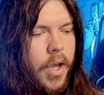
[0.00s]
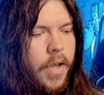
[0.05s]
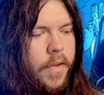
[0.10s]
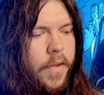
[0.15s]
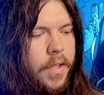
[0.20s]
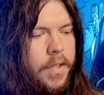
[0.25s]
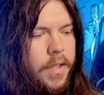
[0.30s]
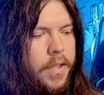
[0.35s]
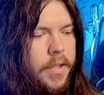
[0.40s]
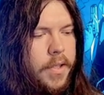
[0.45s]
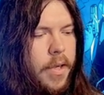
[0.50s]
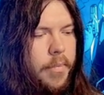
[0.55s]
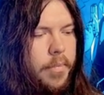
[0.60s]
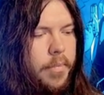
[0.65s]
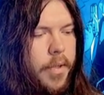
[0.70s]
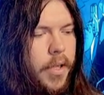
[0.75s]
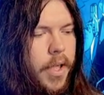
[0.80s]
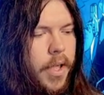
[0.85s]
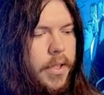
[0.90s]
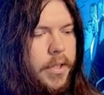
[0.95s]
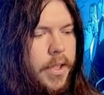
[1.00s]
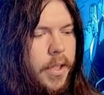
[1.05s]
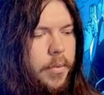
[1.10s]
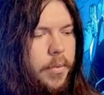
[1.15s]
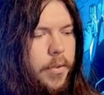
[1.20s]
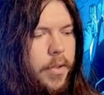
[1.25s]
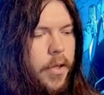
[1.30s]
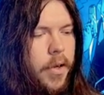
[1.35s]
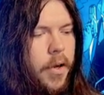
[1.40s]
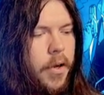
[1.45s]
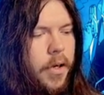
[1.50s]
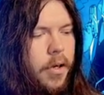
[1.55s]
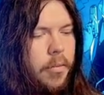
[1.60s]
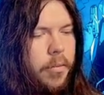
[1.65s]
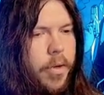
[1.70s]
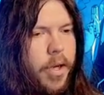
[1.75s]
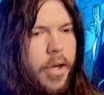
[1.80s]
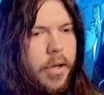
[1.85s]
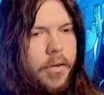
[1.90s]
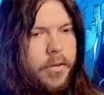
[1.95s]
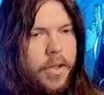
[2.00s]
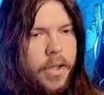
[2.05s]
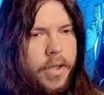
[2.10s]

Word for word: this is that place they were talking about.